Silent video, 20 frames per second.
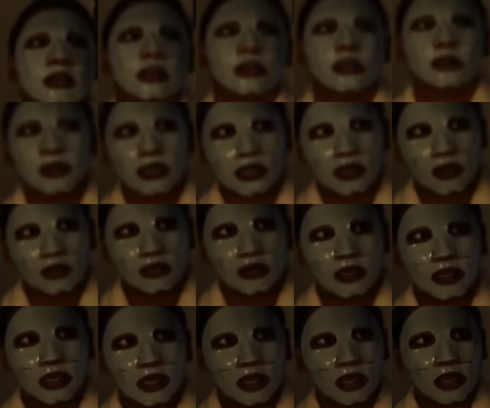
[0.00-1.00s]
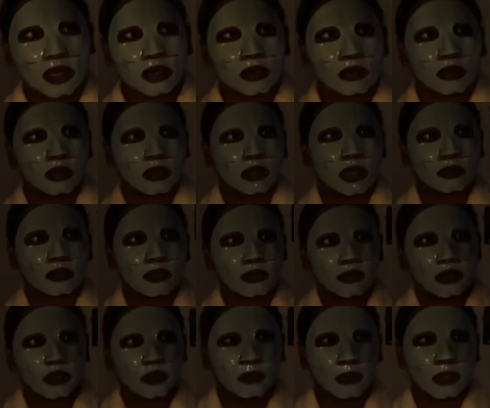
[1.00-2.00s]
So this is me currently gonna have a
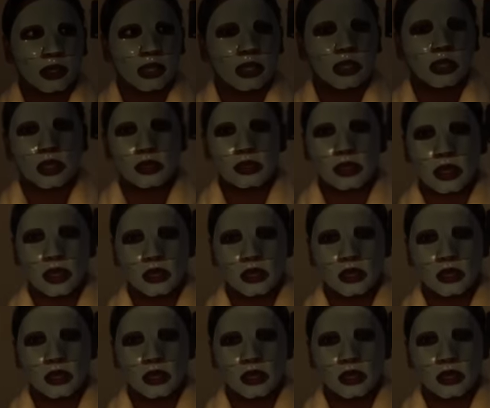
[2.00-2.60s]
food break and